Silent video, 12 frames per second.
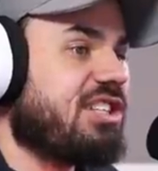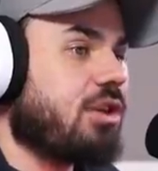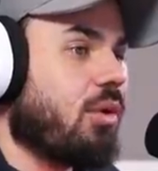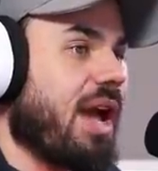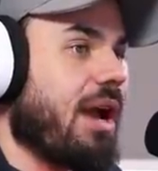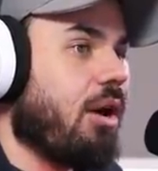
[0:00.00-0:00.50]

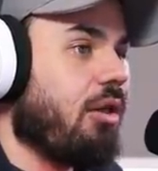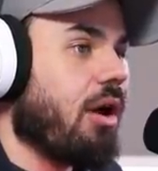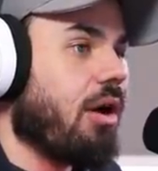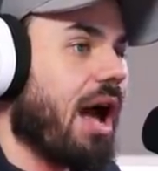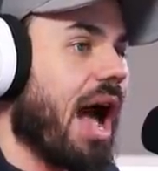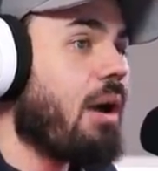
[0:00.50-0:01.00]
Okay, hold
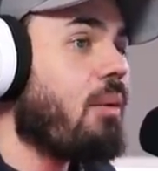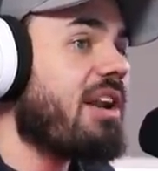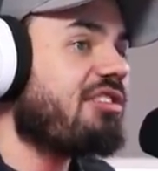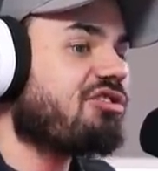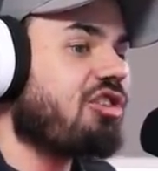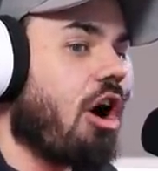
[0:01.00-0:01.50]
on. I want
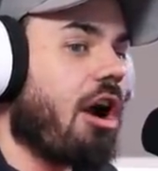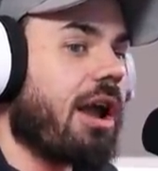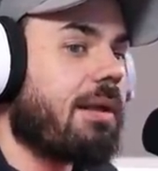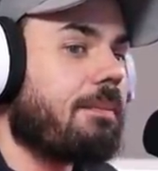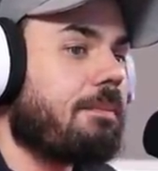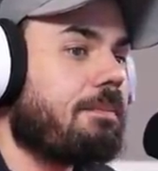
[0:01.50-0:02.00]
to
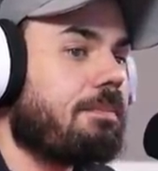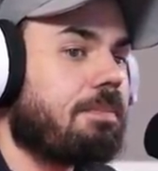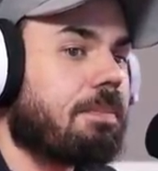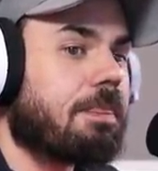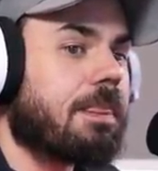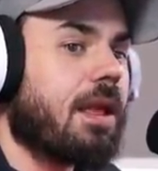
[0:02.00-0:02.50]
start
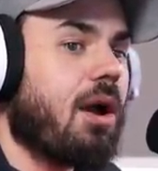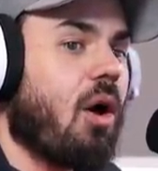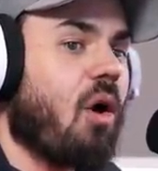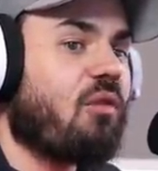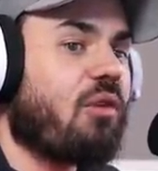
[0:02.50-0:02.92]
over